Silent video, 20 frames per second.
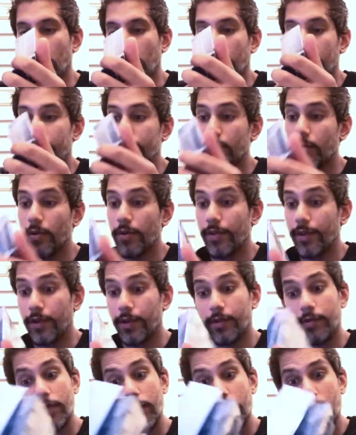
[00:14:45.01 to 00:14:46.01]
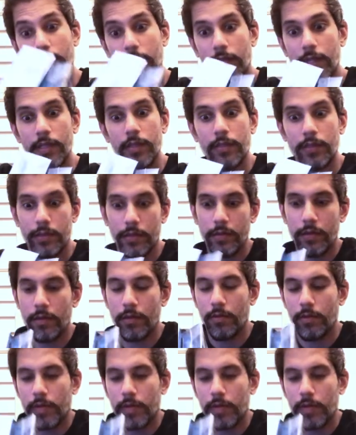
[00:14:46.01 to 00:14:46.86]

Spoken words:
Let's go to the ingredients, you know,